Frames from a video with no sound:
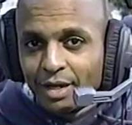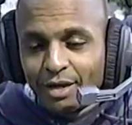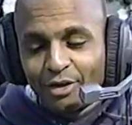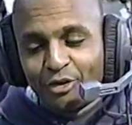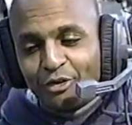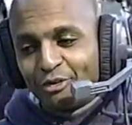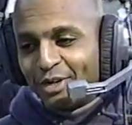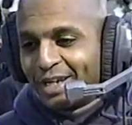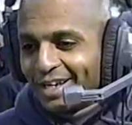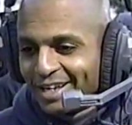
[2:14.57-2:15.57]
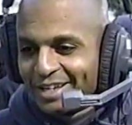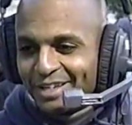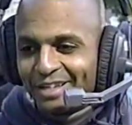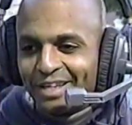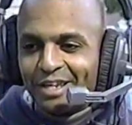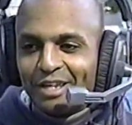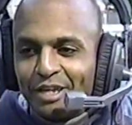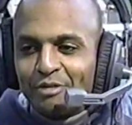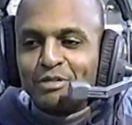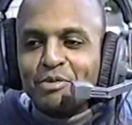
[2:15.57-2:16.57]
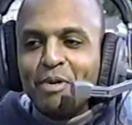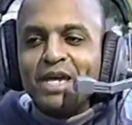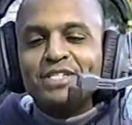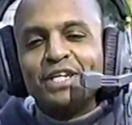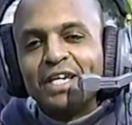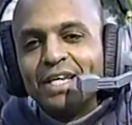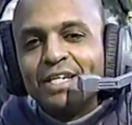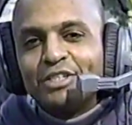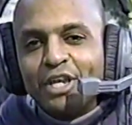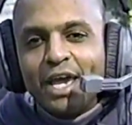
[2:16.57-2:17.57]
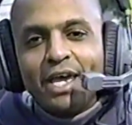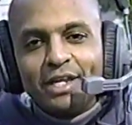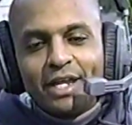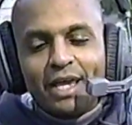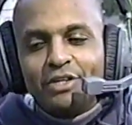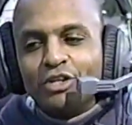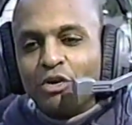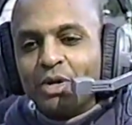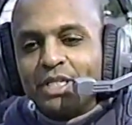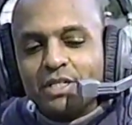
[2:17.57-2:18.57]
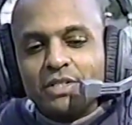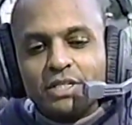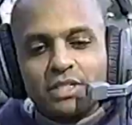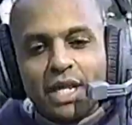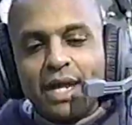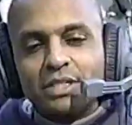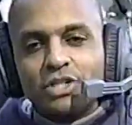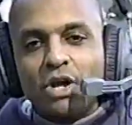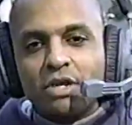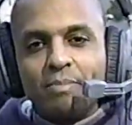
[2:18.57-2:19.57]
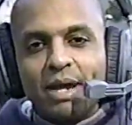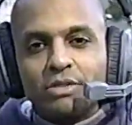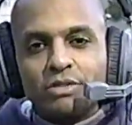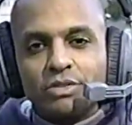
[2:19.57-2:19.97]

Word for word: Oh, uh, it was amazing. To, and, and you know what? There, there's a lot of talk about,